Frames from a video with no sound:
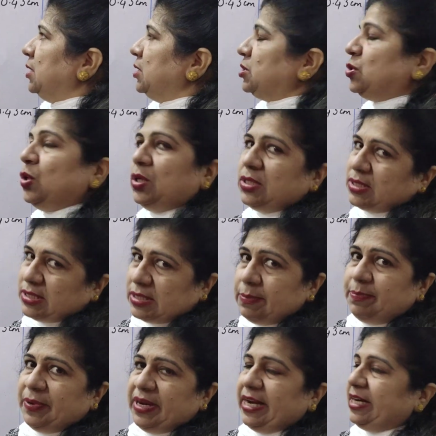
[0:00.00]
So
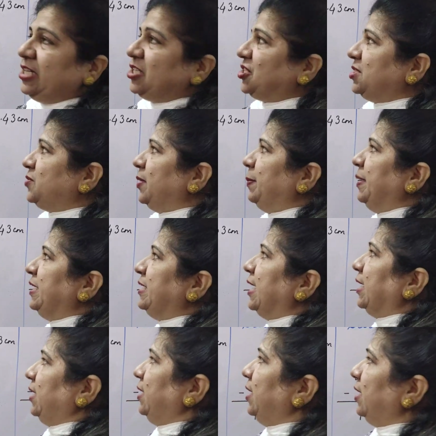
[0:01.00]
simple additions will be
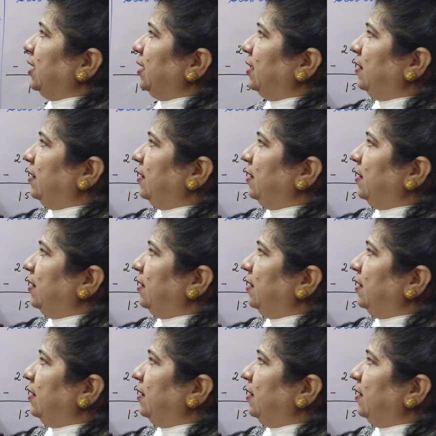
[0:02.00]
done.